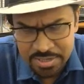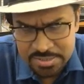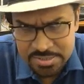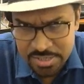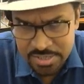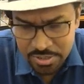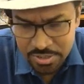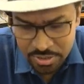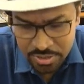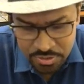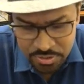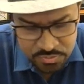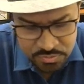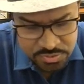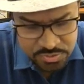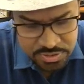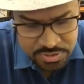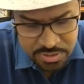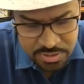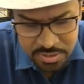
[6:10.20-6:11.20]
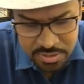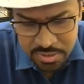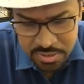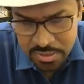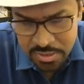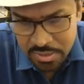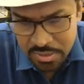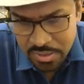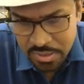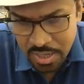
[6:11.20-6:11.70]
that you can use?
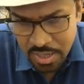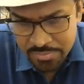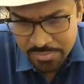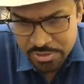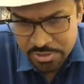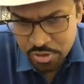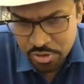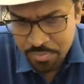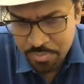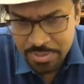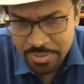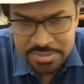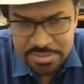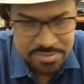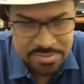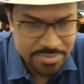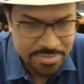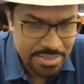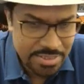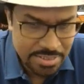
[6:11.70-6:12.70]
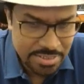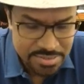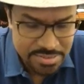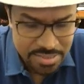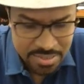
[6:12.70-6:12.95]
I'm just going to print something like, so I can